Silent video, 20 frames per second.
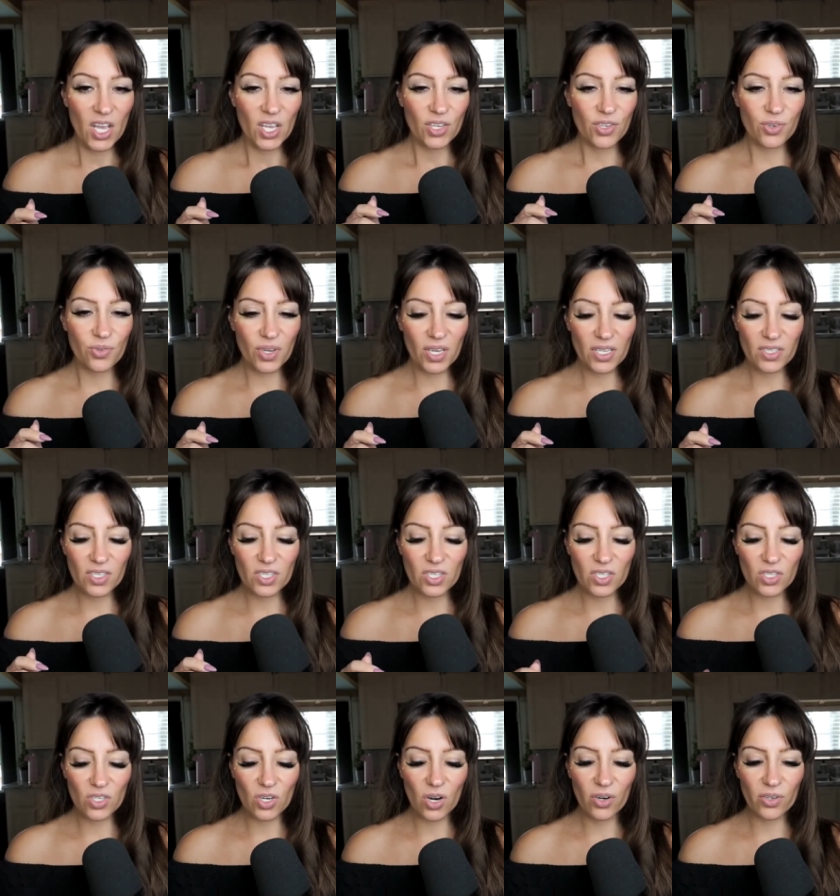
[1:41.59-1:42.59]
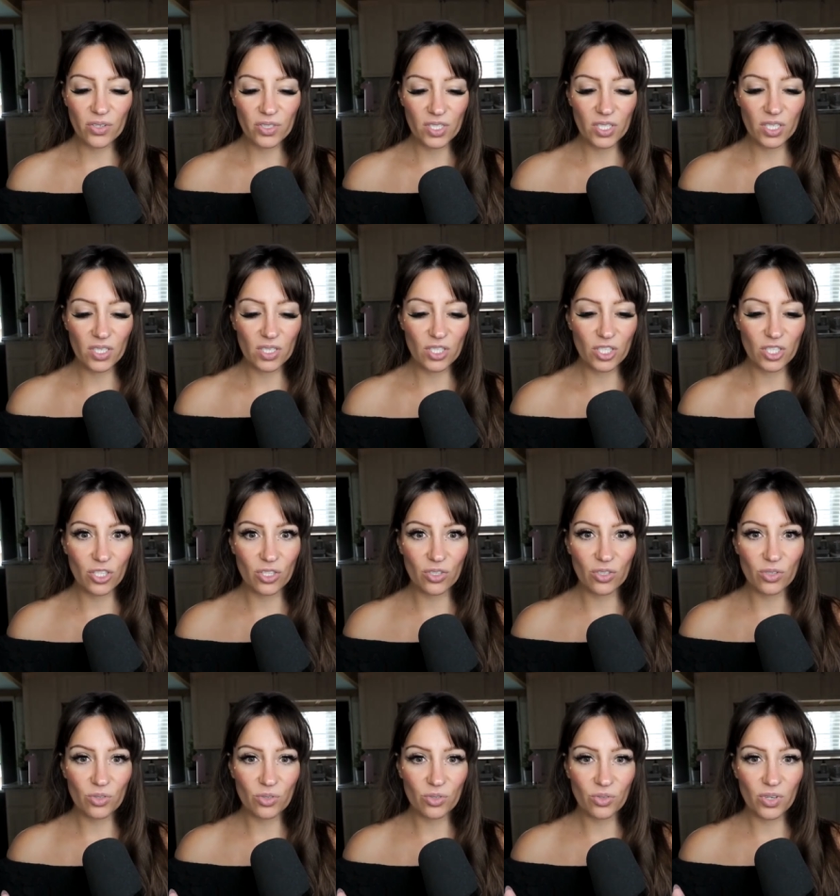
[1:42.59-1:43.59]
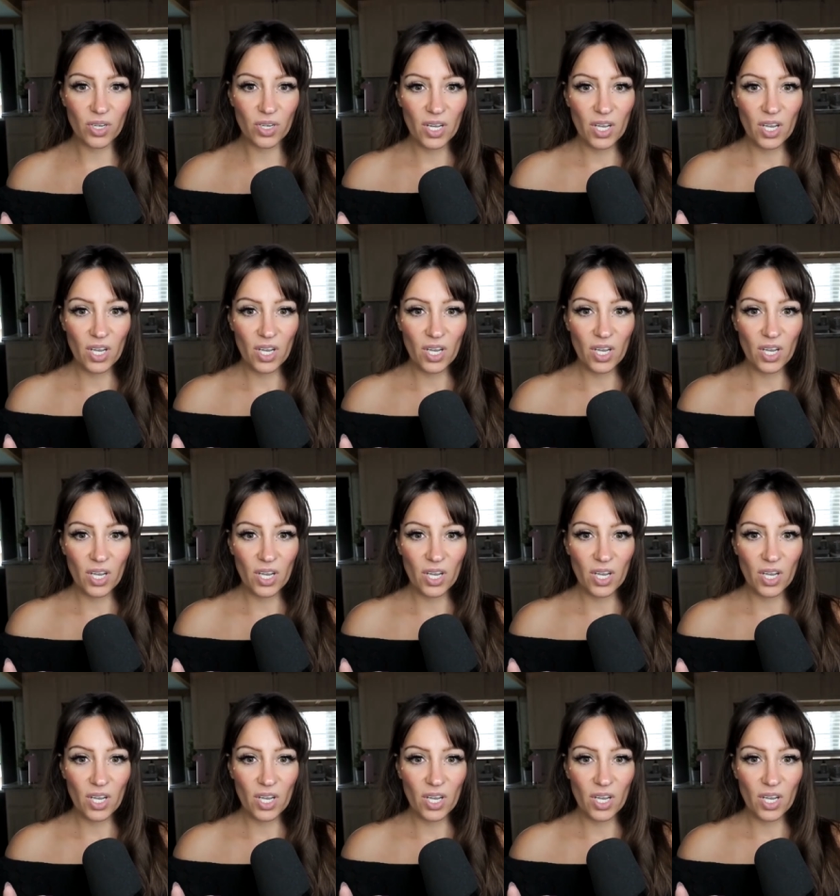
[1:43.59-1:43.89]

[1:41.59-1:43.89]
You can start to